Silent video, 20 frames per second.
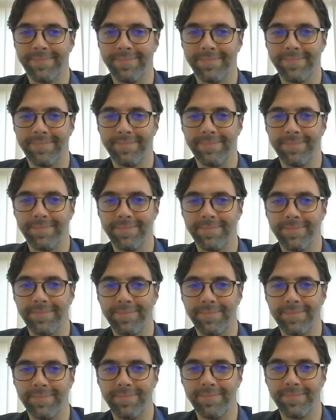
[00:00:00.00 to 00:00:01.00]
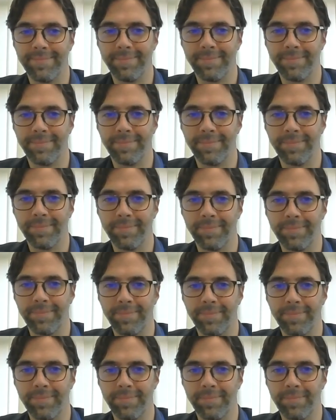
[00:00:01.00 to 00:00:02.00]

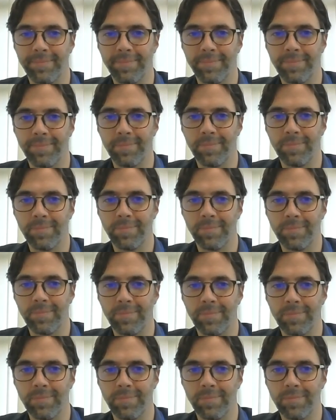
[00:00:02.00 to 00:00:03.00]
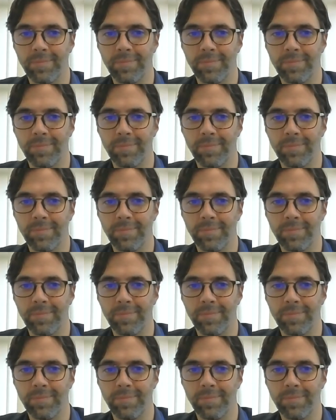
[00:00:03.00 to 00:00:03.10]
No words are spoken by the person on screen.